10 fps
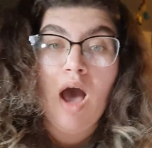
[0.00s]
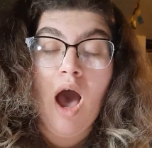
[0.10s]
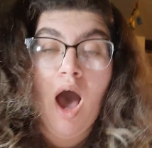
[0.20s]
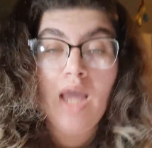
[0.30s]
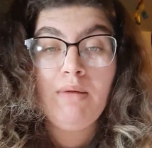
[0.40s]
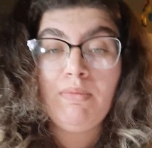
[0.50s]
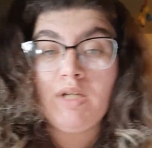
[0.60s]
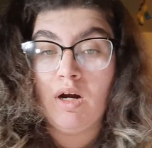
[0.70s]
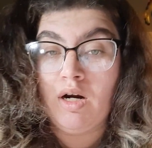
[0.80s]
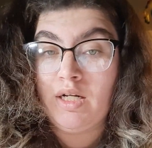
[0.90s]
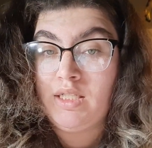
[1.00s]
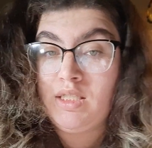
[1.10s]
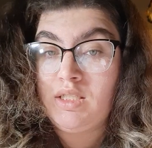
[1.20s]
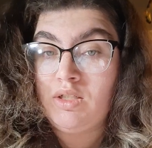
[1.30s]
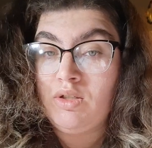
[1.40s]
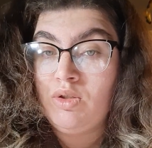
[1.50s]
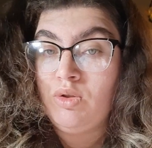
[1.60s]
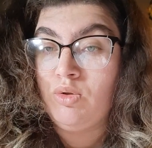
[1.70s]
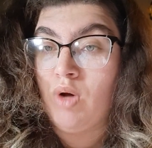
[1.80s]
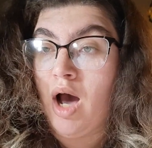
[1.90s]
I am an artist
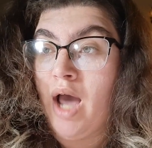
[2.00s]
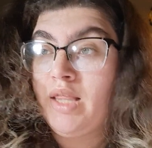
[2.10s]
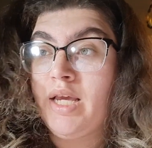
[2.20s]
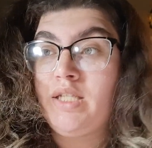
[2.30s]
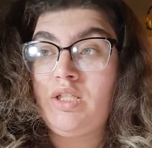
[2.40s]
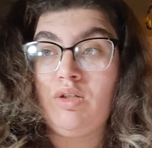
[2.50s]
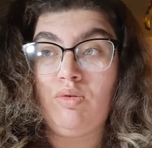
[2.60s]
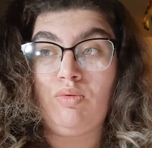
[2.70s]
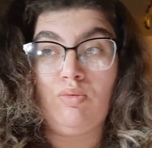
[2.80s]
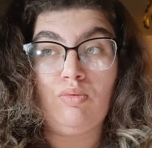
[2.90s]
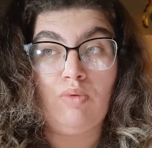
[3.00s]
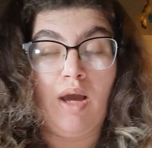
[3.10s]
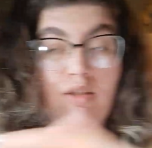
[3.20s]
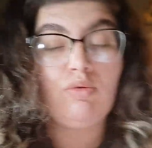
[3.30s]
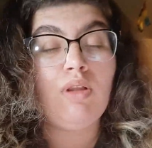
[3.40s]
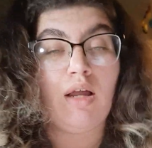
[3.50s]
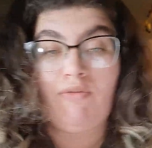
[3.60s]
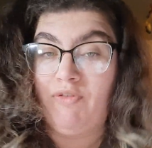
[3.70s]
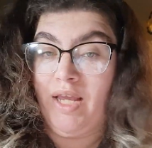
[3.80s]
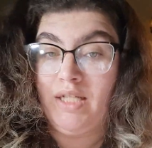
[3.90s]
who I do a lot of
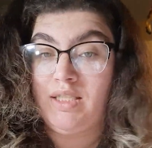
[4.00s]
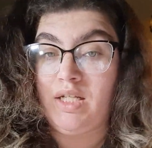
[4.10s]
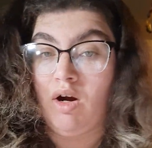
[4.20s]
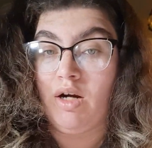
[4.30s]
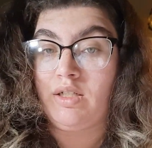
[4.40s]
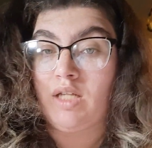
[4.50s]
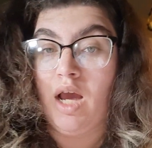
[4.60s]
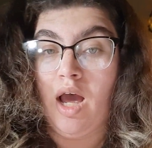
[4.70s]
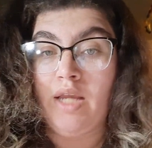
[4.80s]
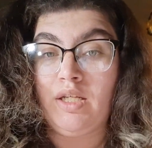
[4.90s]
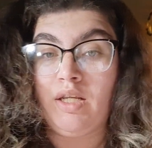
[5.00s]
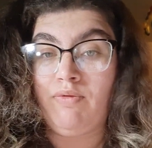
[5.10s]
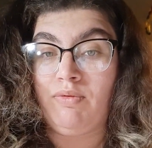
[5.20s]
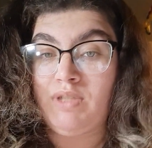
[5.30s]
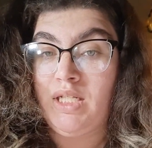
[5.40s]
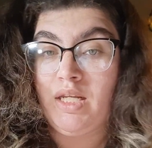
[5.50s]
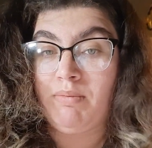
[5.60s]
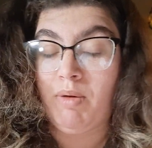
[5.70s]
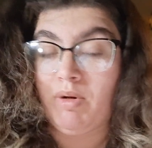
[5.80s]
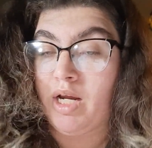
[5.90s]
fantasy art. If you've seen any of
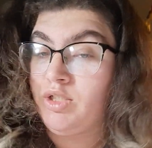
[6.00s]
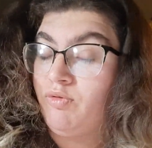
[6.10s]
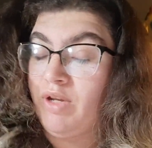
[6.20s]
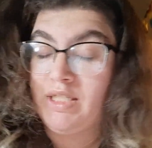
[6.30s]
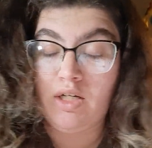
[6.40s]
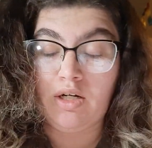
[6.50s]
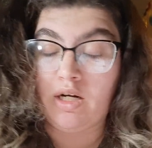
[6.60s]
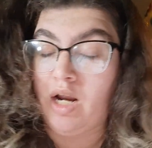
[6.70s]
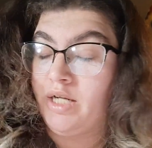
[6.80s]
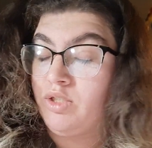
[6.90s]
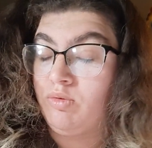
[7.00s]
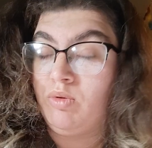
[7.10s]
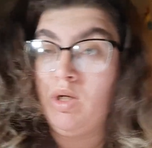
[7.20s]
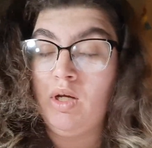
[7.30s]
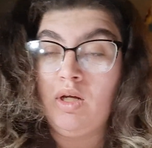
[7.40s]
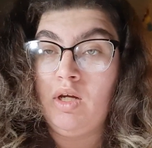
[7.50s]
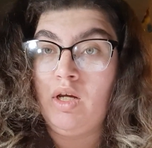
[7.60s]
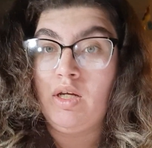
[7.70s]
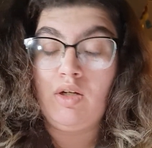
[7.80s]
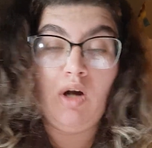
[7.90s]
my work, I do fantasy art, I do
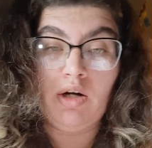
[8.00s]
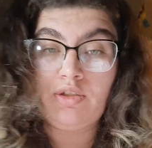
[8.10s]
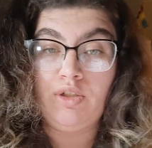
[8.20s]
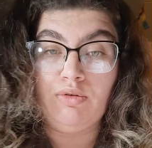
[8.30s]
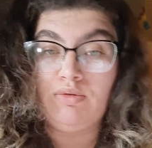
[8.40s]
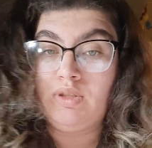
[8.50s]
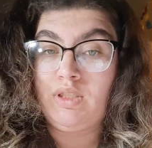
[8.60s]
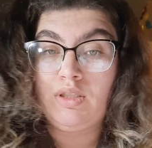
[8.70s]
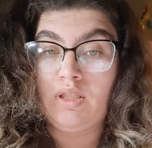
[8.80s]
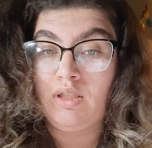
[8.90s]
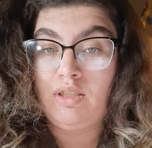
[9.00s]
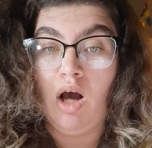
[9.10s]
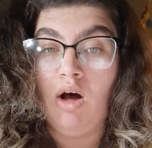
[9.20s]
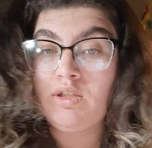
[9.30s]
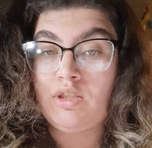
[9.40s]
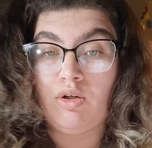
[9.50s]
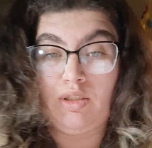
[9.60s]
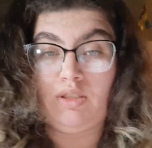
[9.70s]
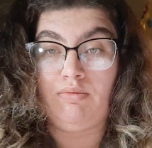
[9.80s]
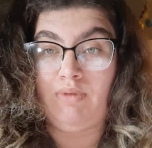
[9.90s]
cartoons, all
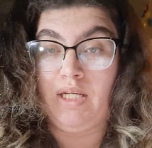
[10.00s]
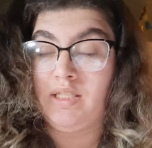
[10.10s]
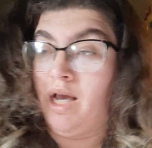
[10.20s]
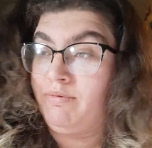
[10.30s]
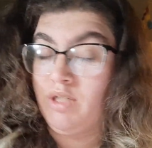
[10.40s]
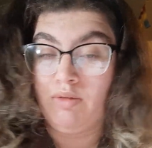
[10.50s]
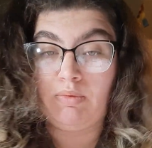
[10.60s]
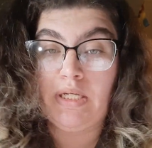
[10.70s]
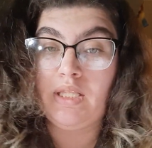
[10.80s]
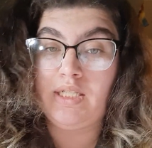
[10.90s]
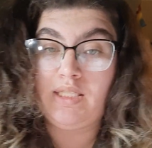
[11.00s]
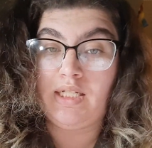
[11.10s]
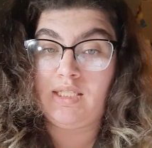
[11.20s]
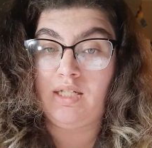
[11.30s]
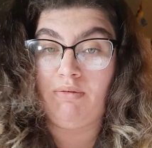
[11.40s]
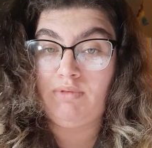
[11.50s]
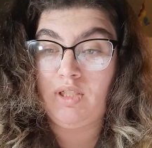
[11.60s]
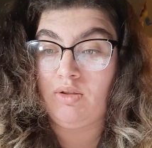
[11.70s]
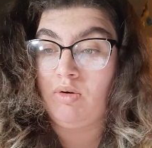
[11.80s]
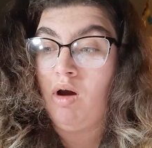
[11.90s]
sorts of things. I've done realistic stuff
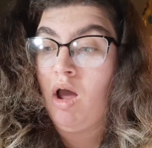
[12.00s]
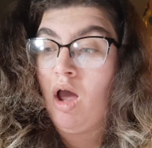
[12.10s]
too.